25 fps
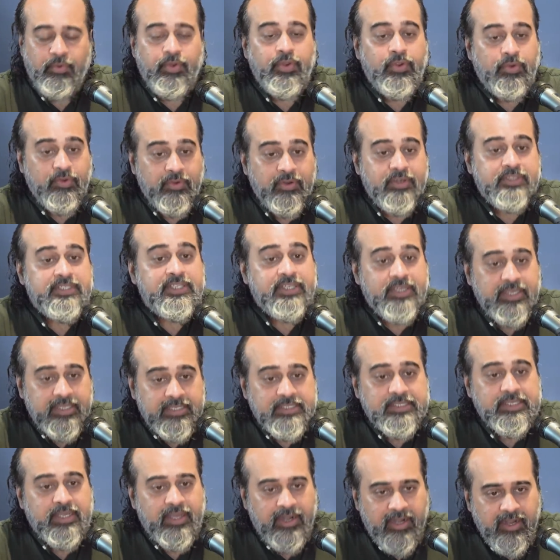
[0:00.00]

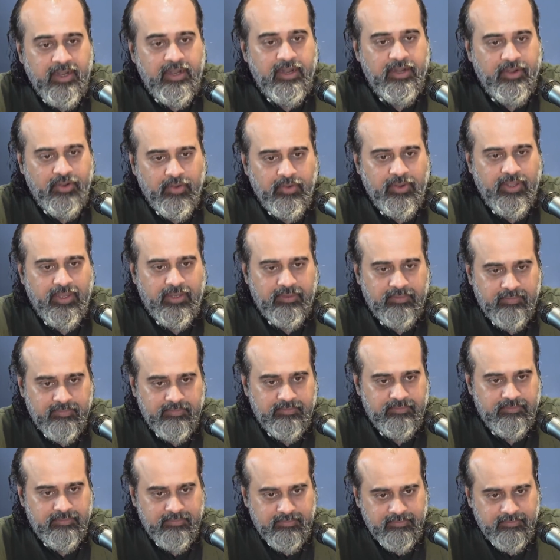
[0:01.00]
university is currently doing.